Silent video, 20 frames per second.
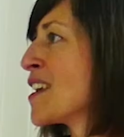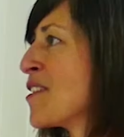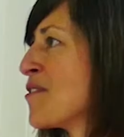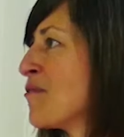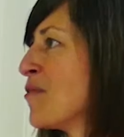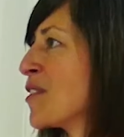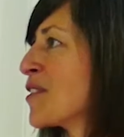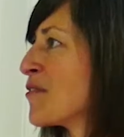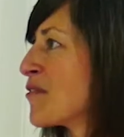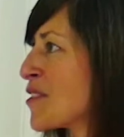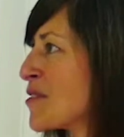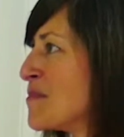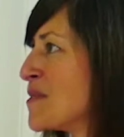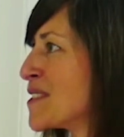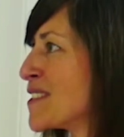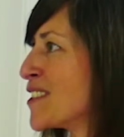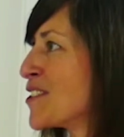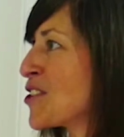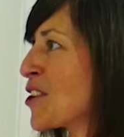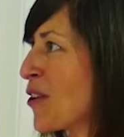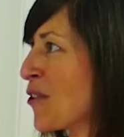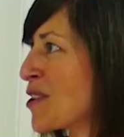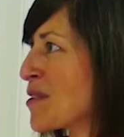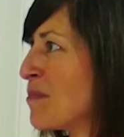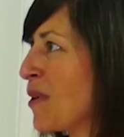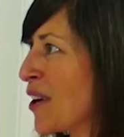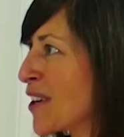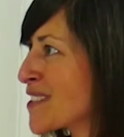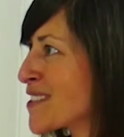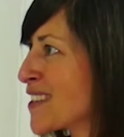One of them is a charity
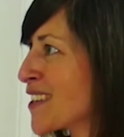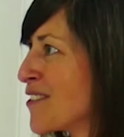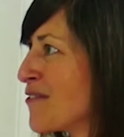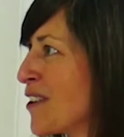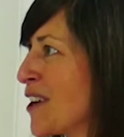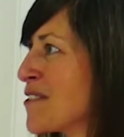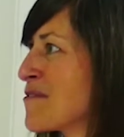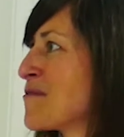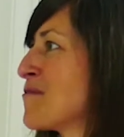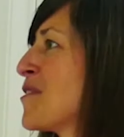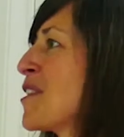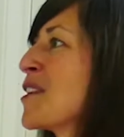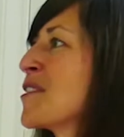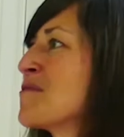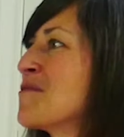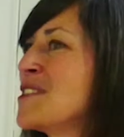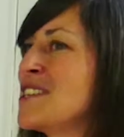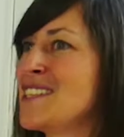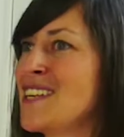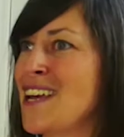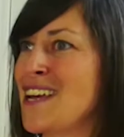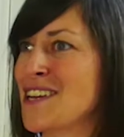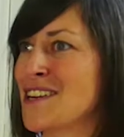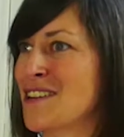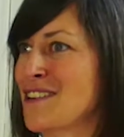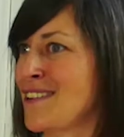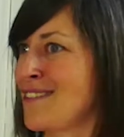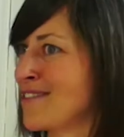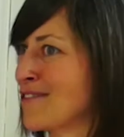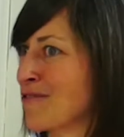boxing event where we
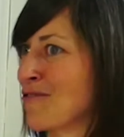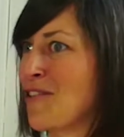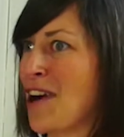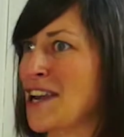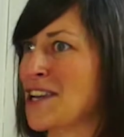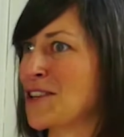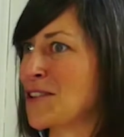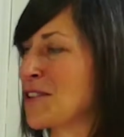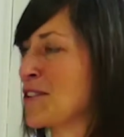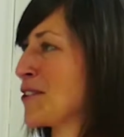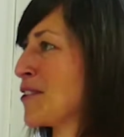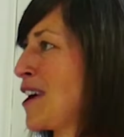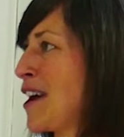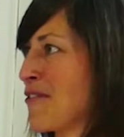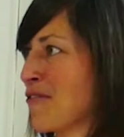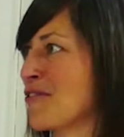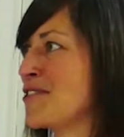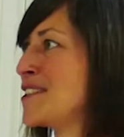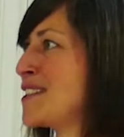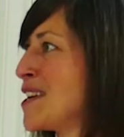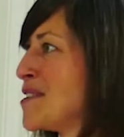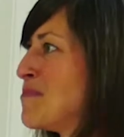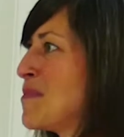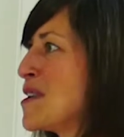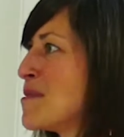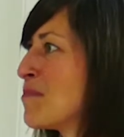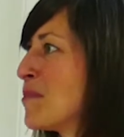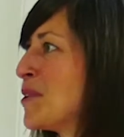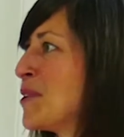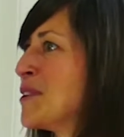take regular everyday
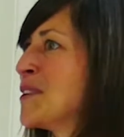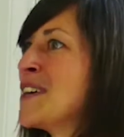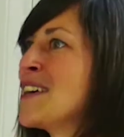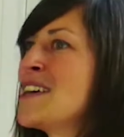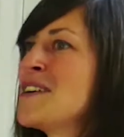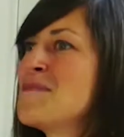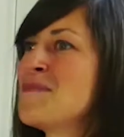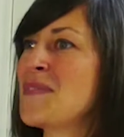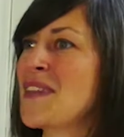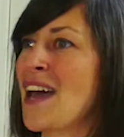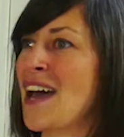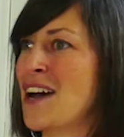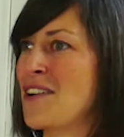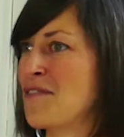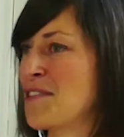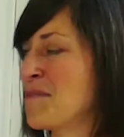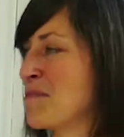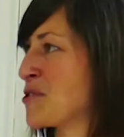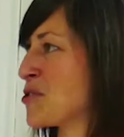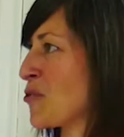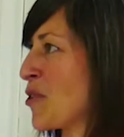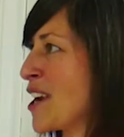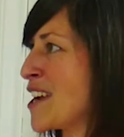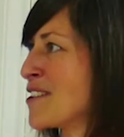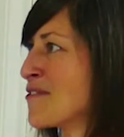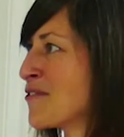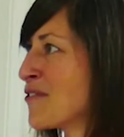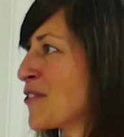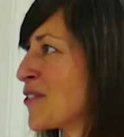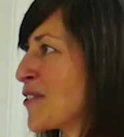people, have them
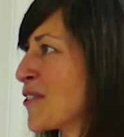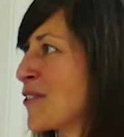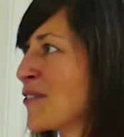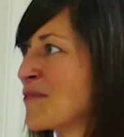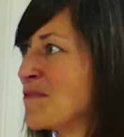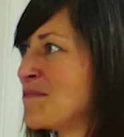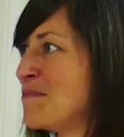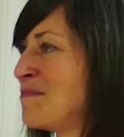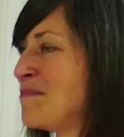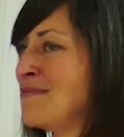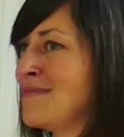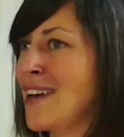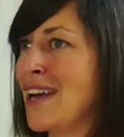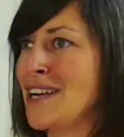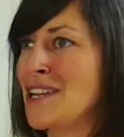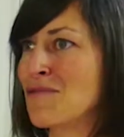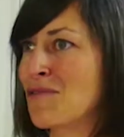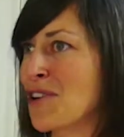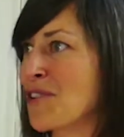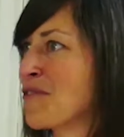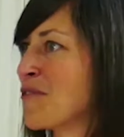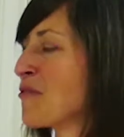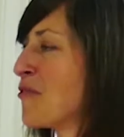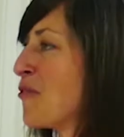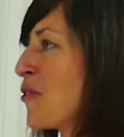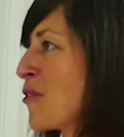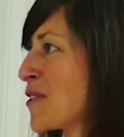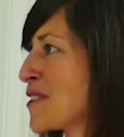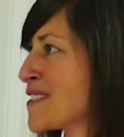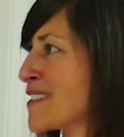train for anywhere from
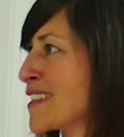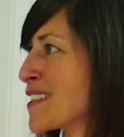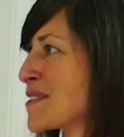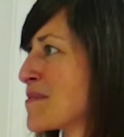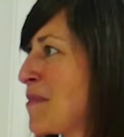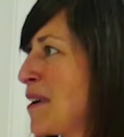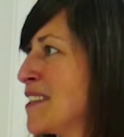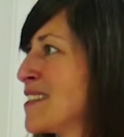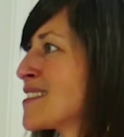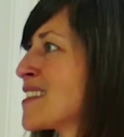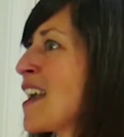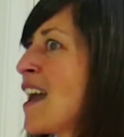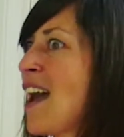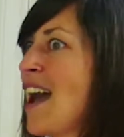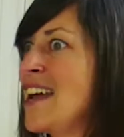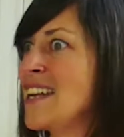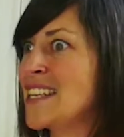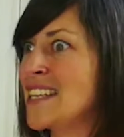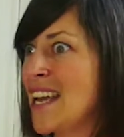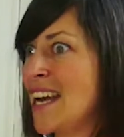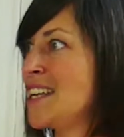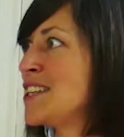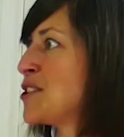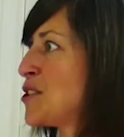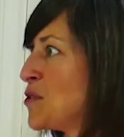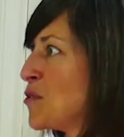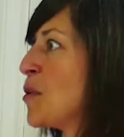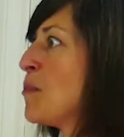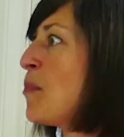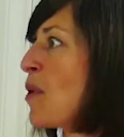4 to 6 months, and get
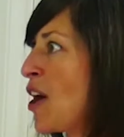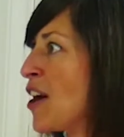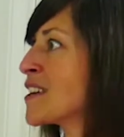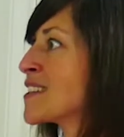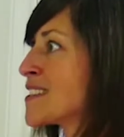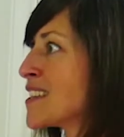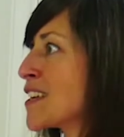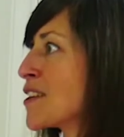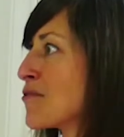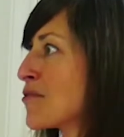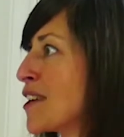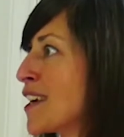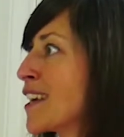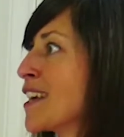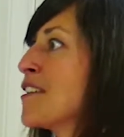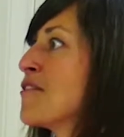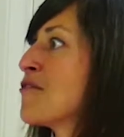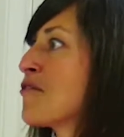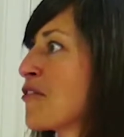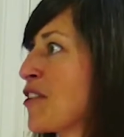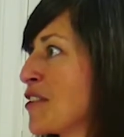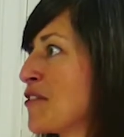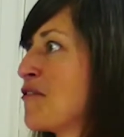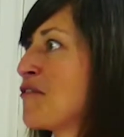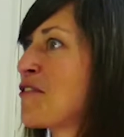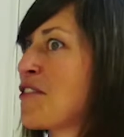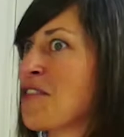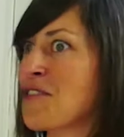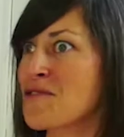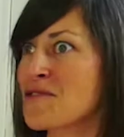into a boxing ring in front of
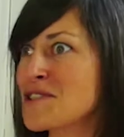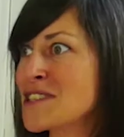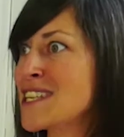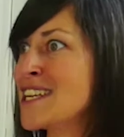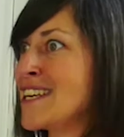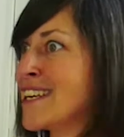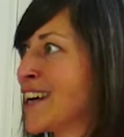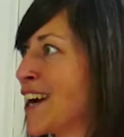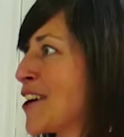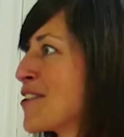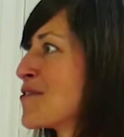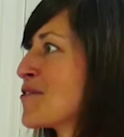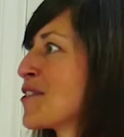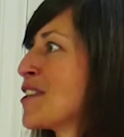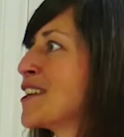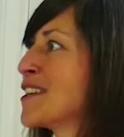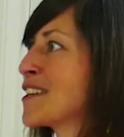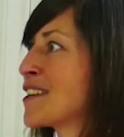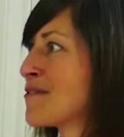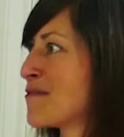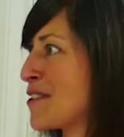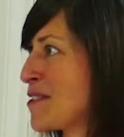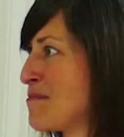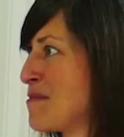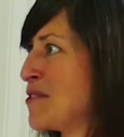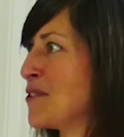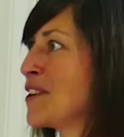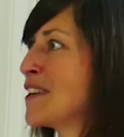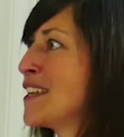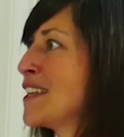1,300
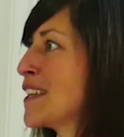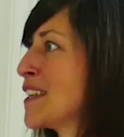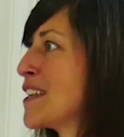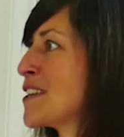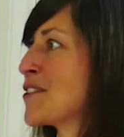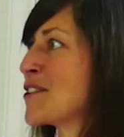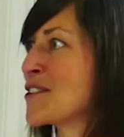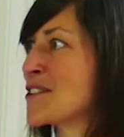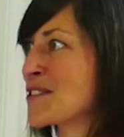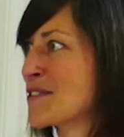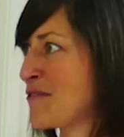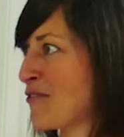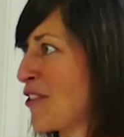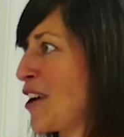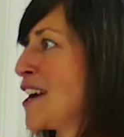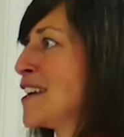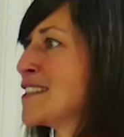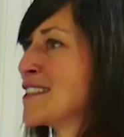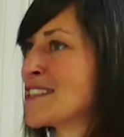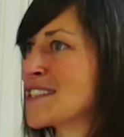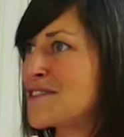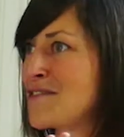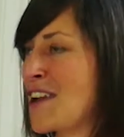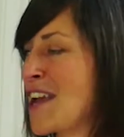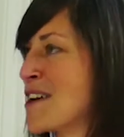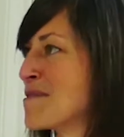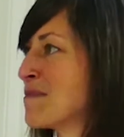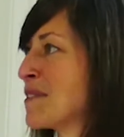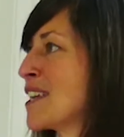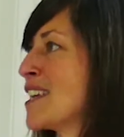community leaders, friends,
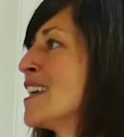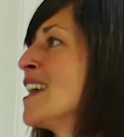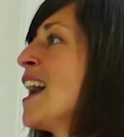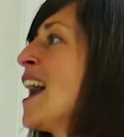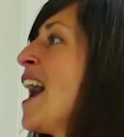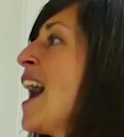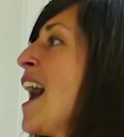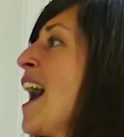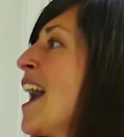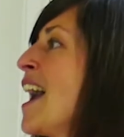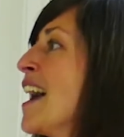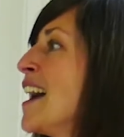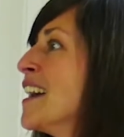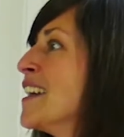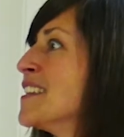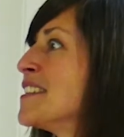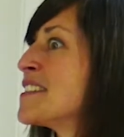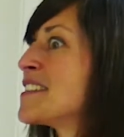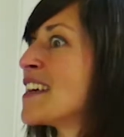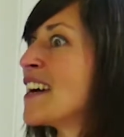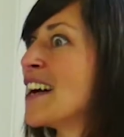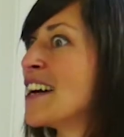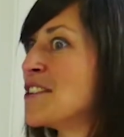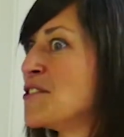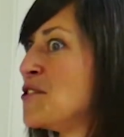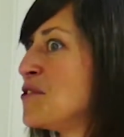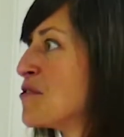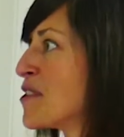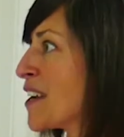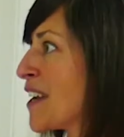family, and
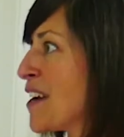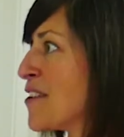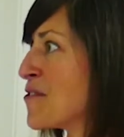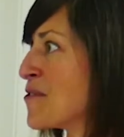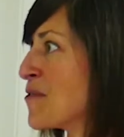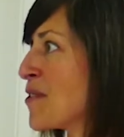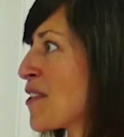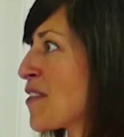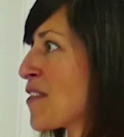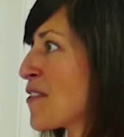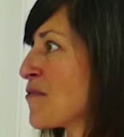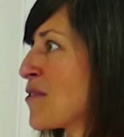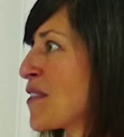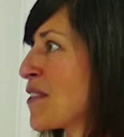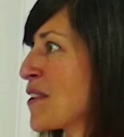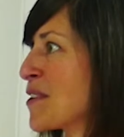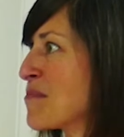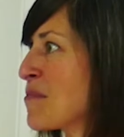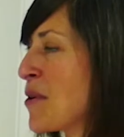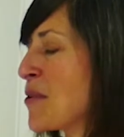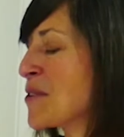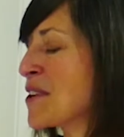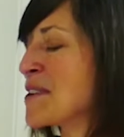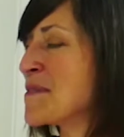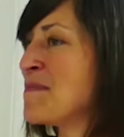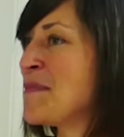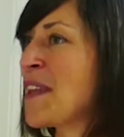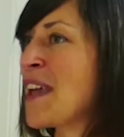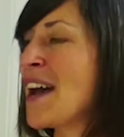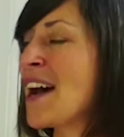duke it out with an
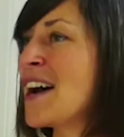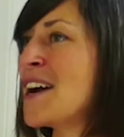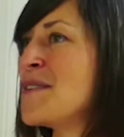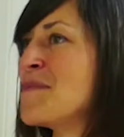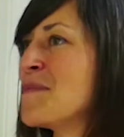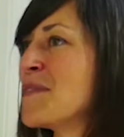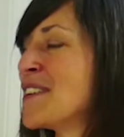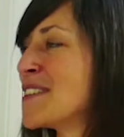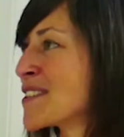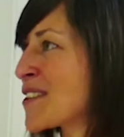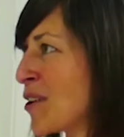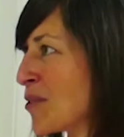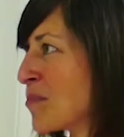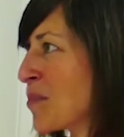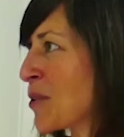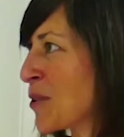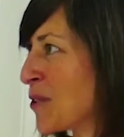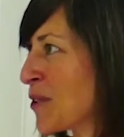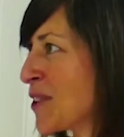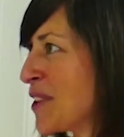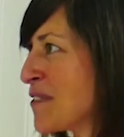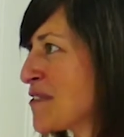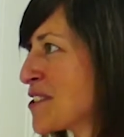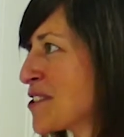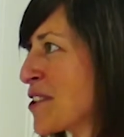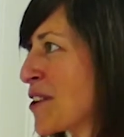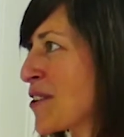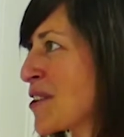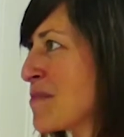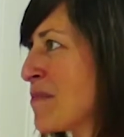opponent. It's called Pearl Gloves
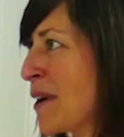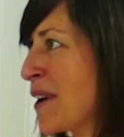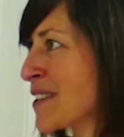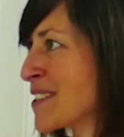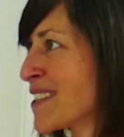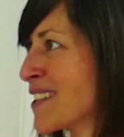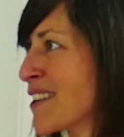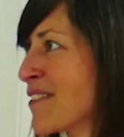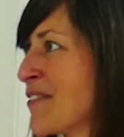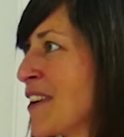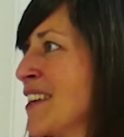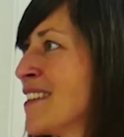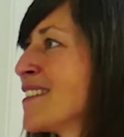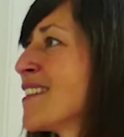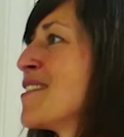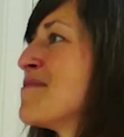Charity Boxing Event.